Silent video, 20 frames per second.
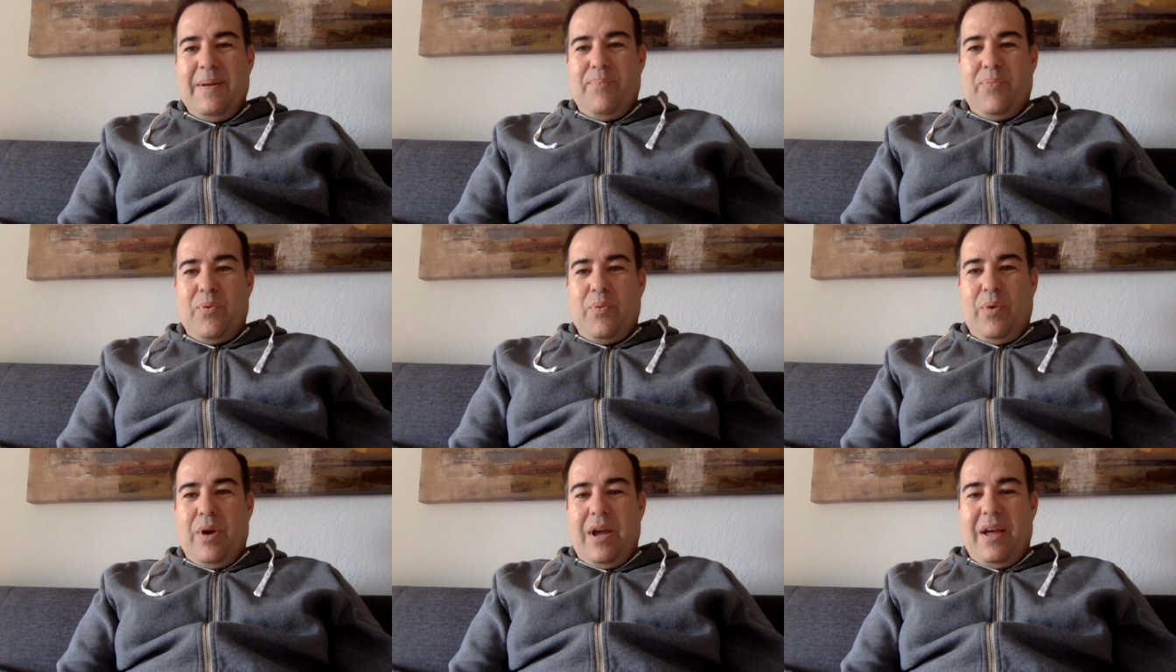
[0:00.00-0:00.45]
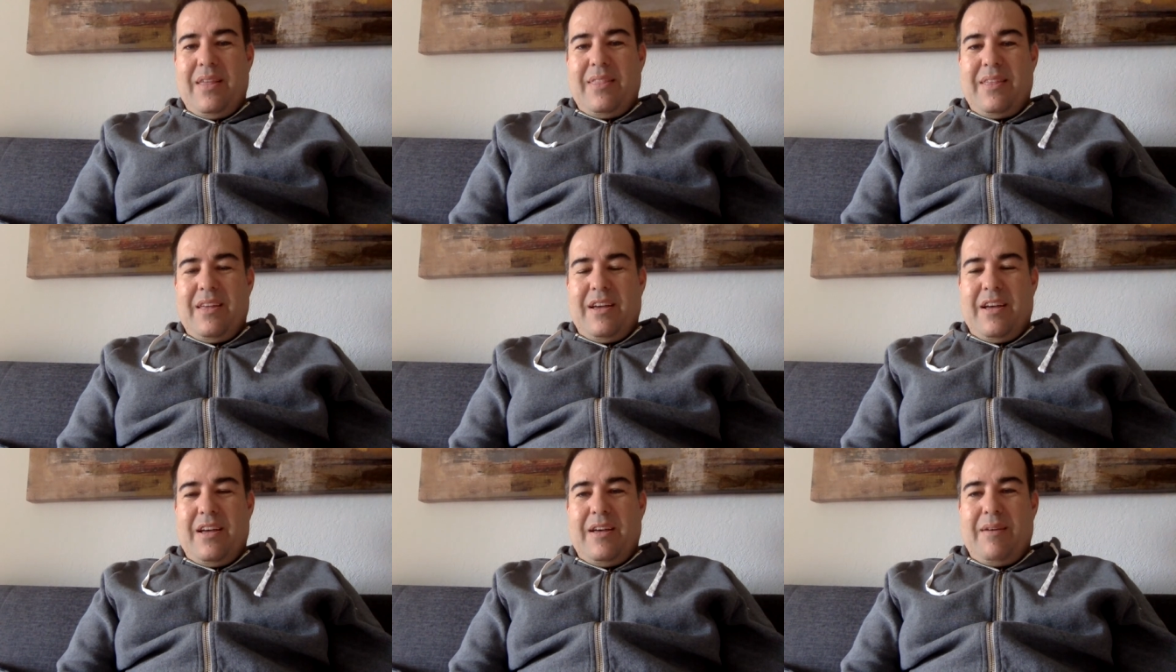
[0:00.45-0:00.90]
with
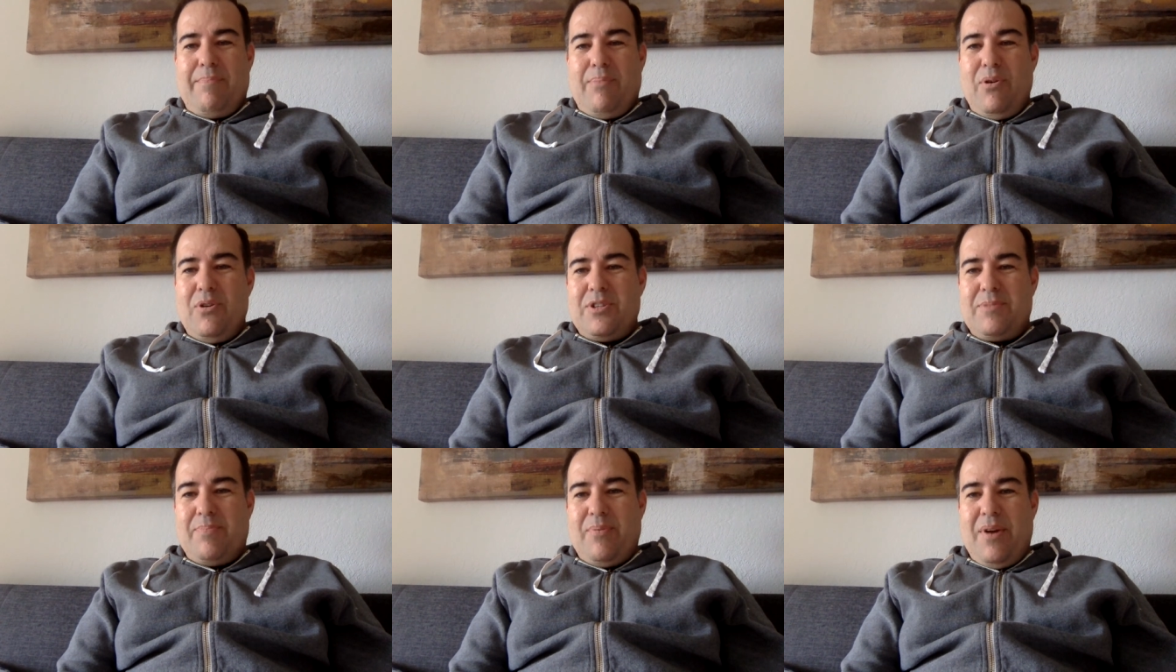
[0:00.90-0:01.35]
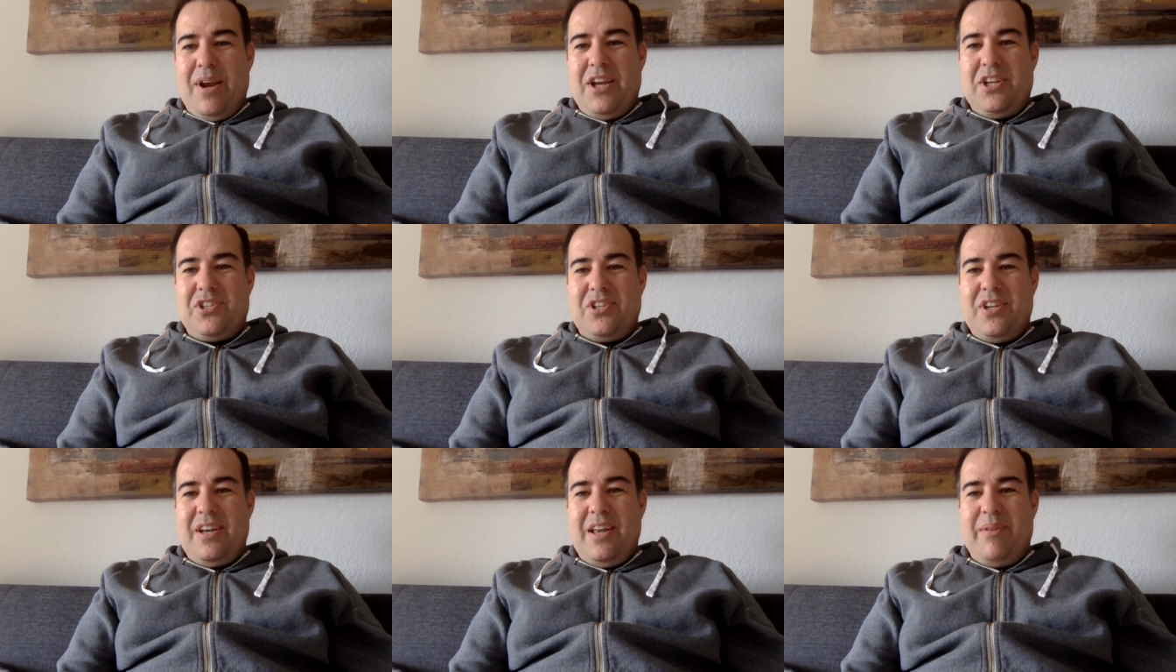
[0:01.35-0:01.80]

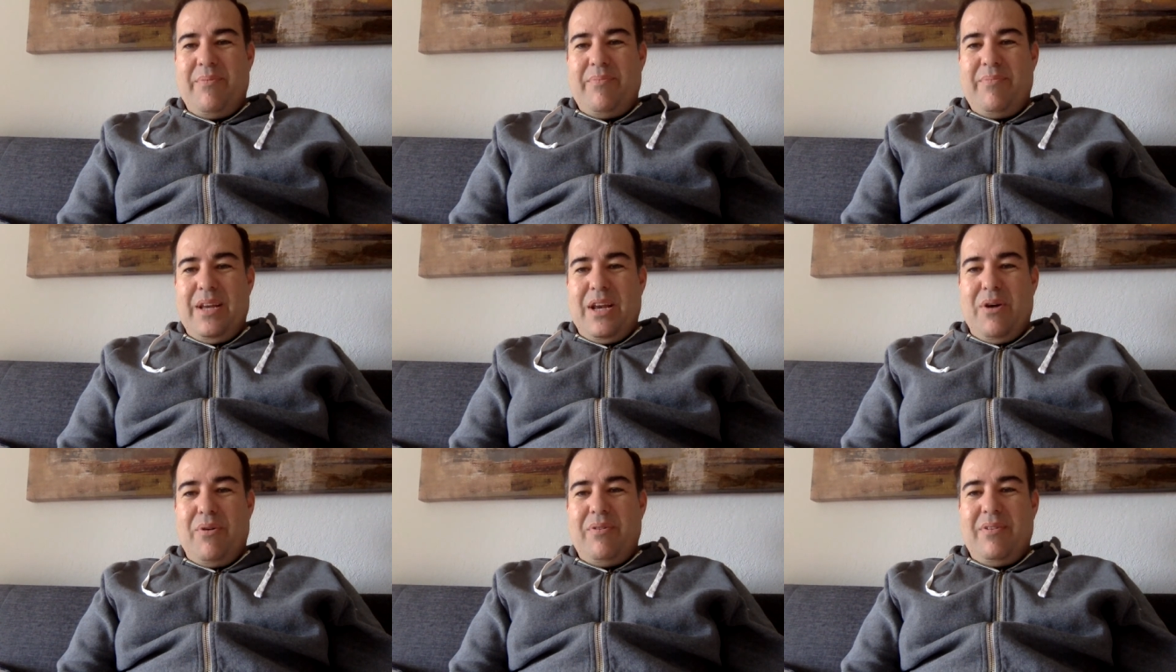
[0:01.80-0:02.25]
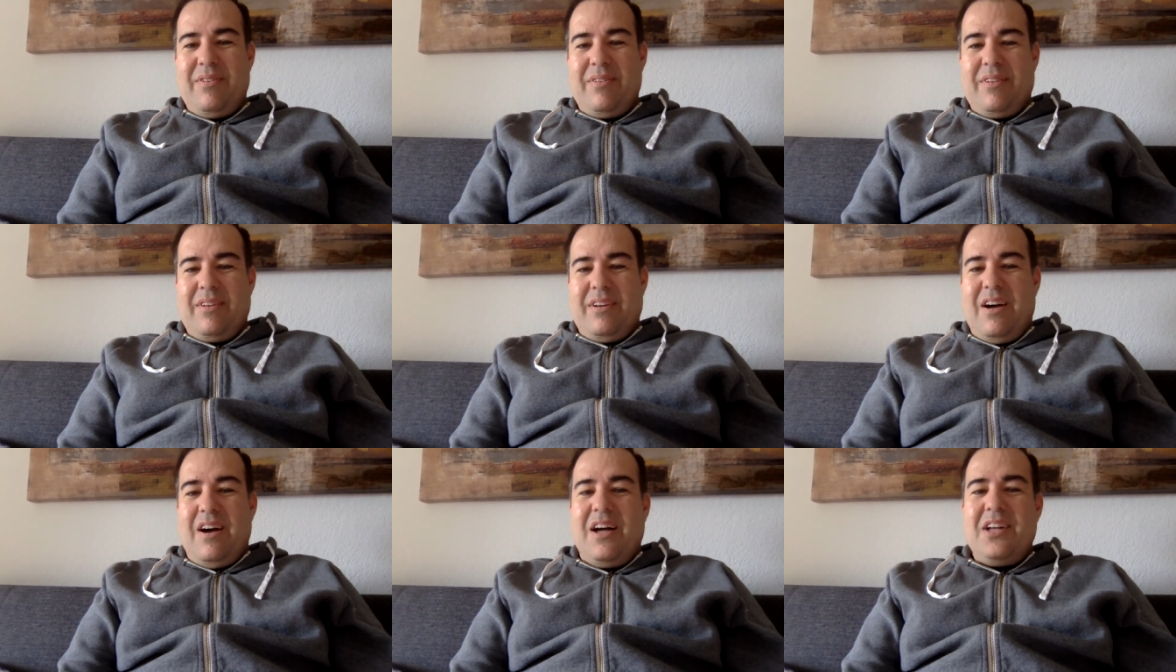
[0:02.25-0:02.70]
perspiration, and we don't
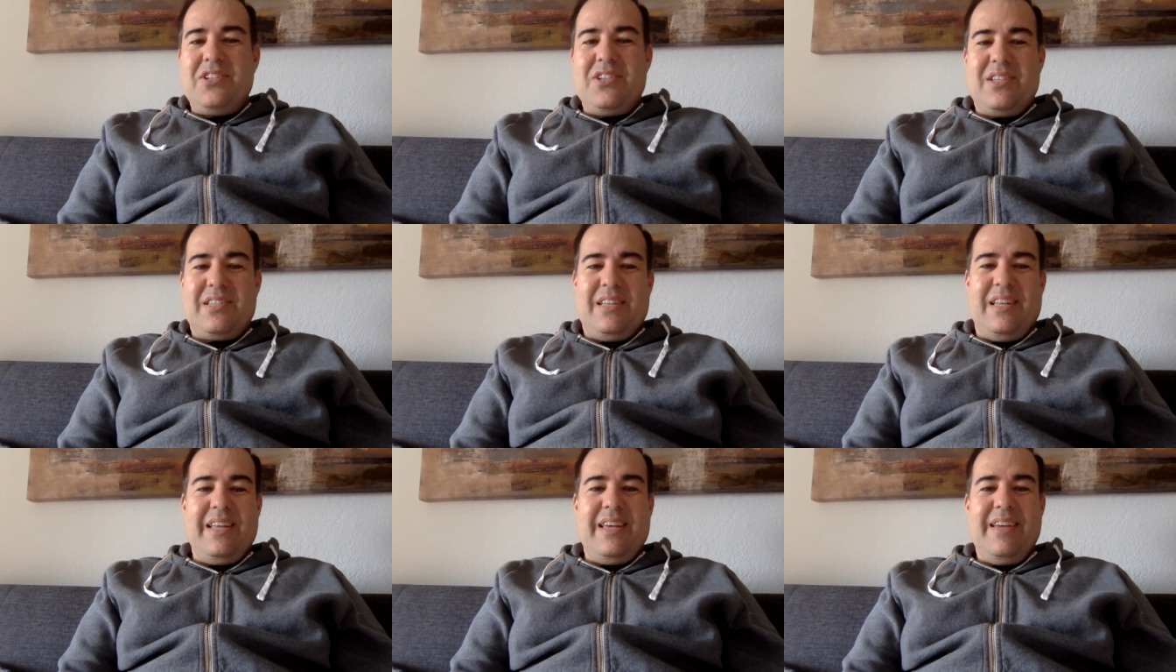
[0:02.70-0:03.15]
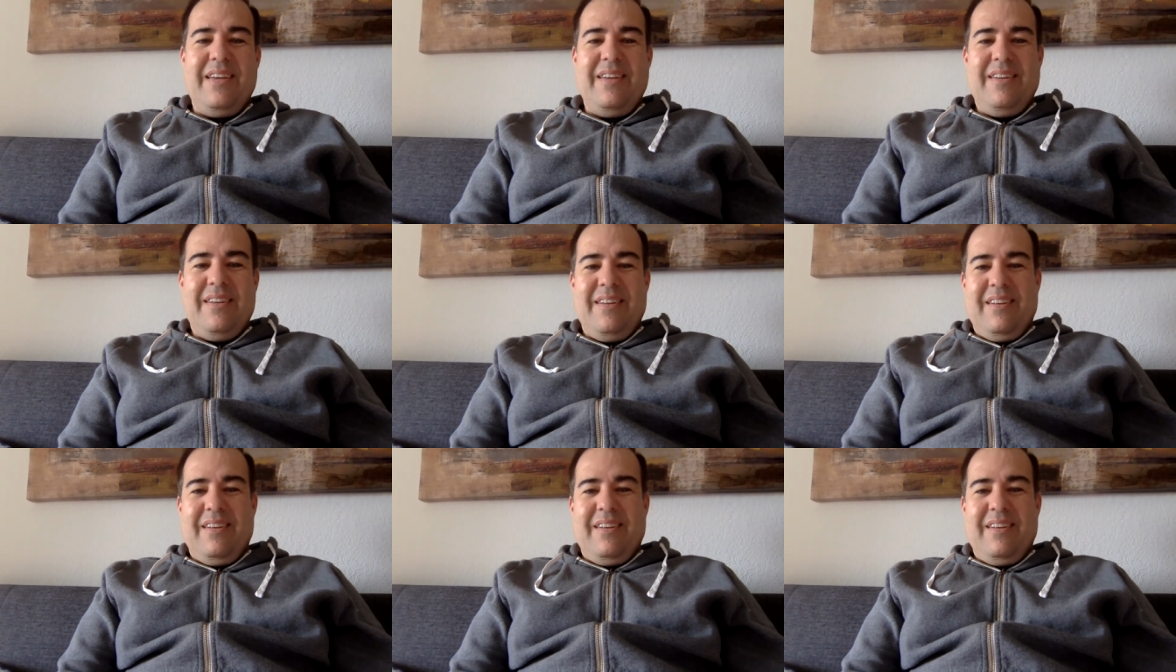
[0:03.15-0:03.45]
consciously